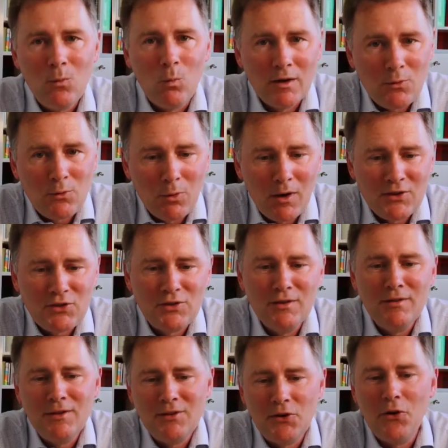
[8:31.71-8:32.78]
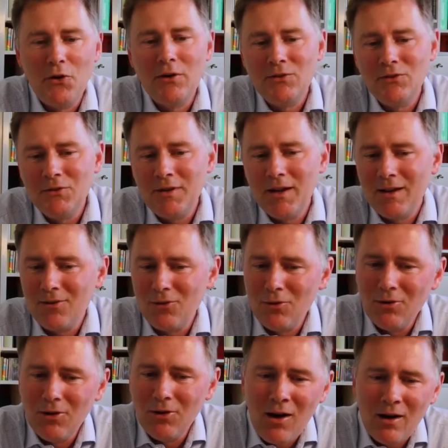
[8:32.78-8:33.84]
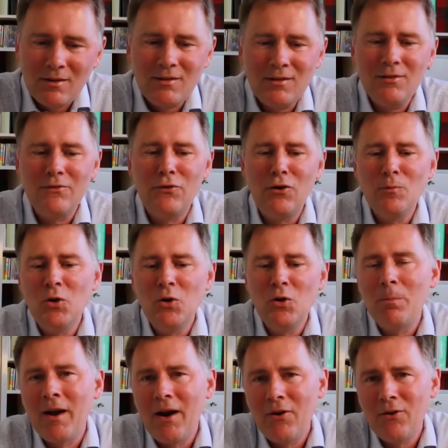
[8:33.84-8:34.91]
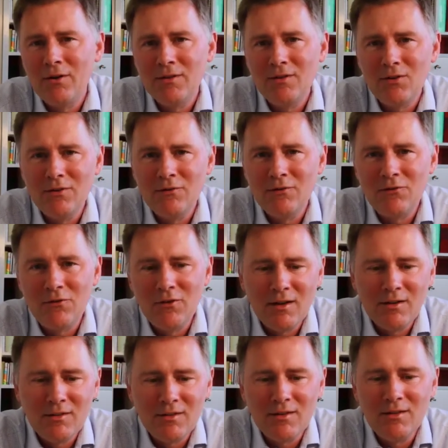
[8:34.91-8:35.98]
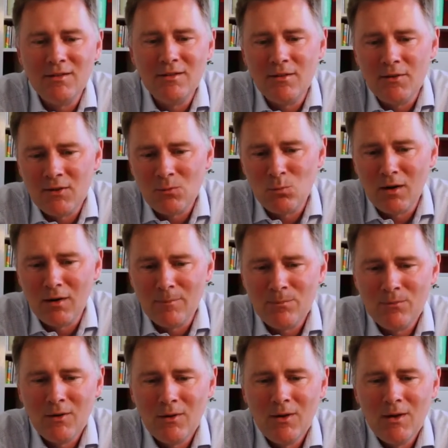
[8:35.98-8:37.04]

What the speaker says: One question that you're going to get a lot from your parents and friends is this one.